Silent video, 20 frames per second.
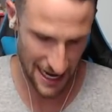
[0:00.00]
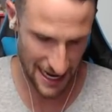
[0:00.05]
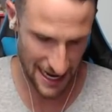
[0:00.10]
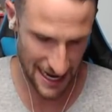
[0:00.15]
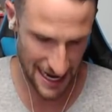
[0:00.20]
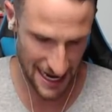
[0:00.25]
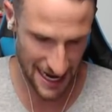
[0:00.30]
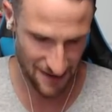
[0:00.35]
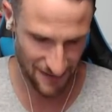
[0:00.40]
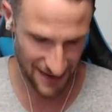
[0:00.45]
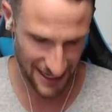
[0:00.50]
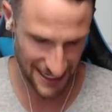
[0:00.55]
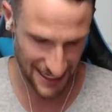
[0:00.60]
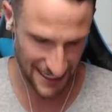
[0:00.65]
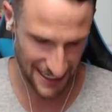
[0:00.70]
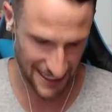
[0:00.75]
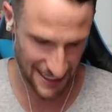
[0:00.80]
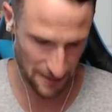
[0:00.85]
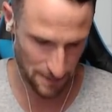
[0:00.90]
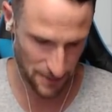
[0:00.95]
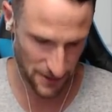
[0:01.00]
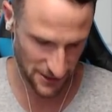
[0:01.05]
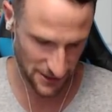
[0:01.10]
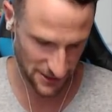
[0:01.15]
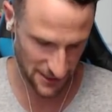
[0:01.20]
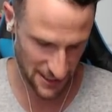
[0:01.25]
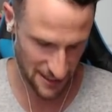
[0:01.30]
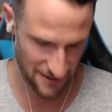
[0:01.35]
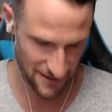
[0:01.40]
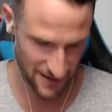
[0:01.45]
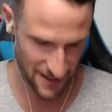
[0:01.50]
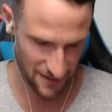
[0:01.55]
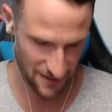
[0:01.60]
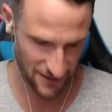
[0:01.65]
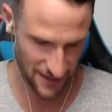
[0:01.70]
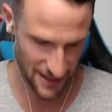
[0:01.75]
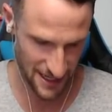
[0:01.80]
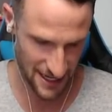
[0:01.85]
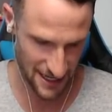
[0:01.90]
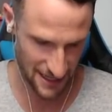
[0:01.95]
have. I got to get Are a push going
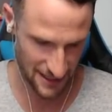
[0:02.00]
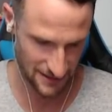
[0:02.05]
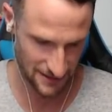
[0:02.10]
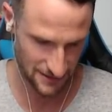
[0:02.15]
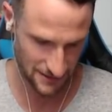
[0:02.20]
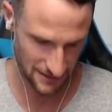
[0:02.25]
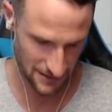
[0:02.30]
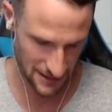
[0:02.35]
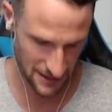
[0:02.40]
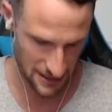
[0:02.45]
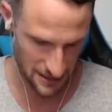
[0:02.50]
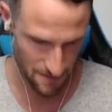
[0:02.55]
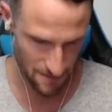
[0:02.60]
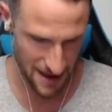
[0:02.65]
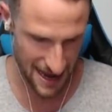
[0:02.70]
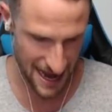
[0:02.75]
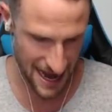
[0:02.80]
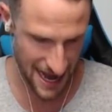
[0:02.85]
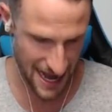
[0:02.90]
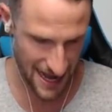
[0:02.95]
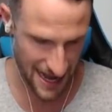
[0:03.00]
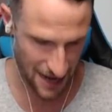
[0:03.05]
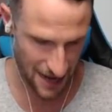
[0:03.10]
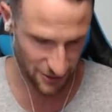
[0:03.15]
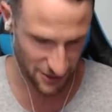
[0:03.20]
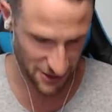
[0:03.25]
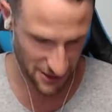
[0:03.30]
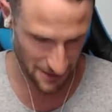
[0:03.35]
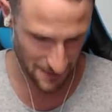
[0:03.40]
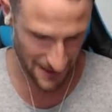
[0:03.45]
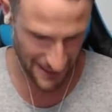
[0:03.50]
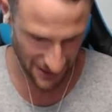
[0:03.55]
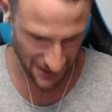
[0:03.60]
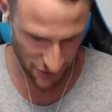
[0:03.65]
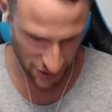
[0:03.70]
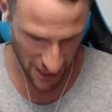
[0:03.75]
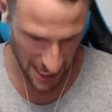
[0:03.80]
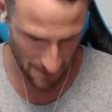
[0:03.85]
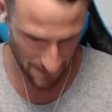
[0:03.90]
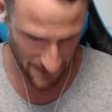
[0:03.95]
over there. Oh, man. I was just about to
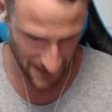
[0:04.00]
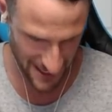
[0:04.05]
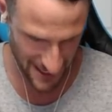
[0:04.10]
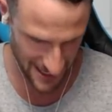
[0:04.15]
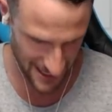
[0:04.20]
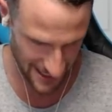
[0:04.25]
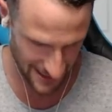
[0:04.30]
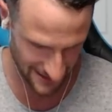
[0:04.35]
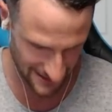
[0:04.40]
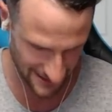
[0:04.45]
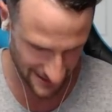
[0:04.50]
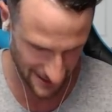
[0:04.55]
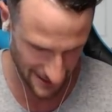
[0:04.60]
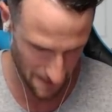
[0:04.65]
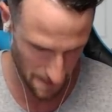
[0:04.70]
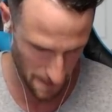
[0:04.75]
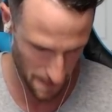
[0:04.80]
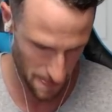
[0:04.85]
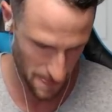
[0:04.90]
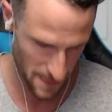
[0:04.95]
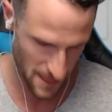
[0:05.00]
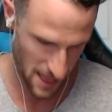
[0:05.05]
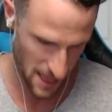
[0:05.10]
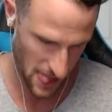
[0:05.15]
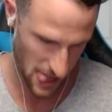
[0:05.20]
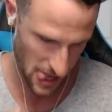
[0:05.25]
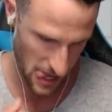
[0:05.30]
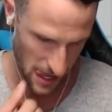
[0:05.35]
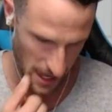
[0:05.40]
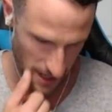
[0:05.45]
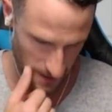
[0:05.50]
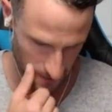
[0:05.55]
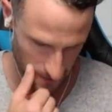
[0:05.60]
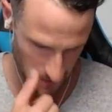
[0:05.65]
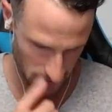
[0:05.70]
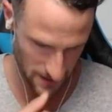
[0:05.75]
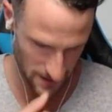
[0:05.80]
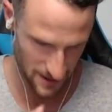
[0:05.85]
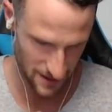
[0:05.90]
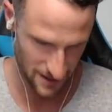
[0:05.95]
drop go. this. Go, go, go.
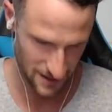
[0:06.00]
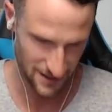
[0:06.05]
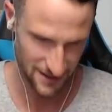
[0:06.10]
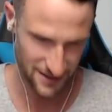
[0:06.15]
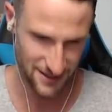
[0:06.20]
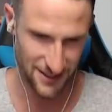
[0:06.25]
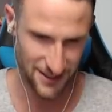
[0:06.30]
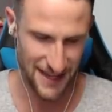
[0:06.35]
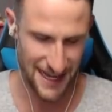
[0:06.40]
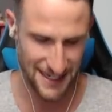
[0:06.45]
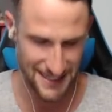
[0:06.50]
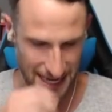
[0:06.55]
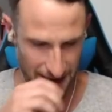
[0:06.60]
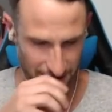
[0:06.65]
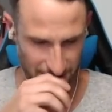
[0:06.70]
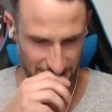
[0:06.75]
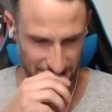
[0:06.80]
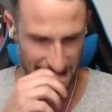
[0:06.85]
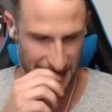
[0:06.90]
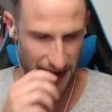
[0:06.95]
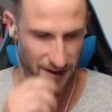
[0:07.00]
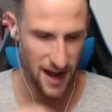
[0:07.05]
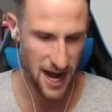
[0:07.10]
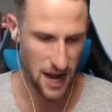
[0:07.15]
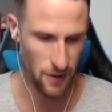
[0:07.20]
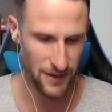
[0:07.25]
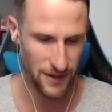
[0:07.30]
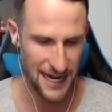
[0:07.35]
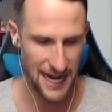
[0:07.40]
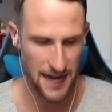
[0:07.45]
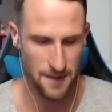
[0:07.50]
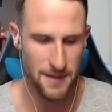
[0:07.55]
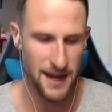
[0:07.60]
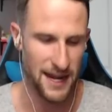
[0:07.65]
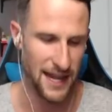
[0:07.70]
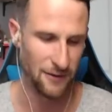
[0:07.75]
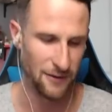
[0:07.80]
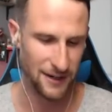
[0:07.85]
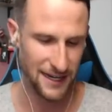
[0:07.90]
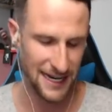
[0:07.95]
Dude, that tower's down. All right, we got a
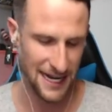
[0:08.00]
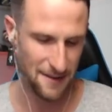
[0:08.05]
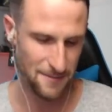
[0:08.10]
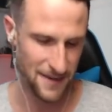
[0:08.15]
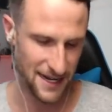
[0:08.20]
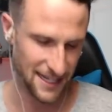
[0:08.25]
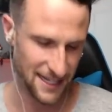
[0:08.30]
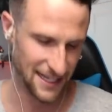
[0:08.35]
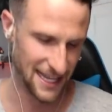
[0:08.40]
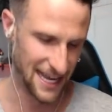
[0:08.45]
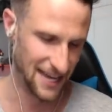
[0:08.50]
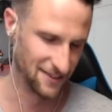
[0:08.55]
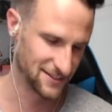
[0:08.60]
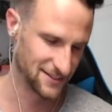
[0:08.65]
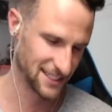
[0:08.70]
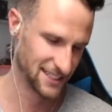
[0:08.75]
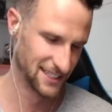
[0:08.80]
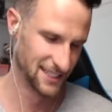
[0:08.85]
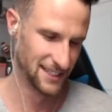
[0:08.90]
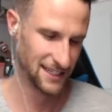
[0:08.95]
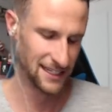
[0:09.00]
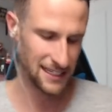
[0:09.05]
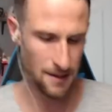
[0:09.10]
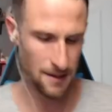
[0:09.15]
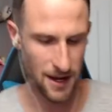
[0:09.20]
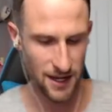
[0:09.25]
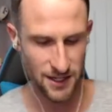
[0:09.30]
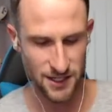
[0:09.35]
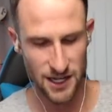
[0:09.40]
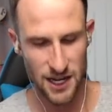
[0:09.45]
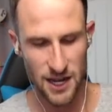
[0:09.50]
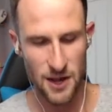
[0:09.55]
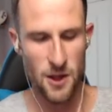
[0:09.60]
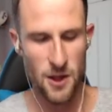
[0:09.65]
minute. We got a minute left. Okay, so I just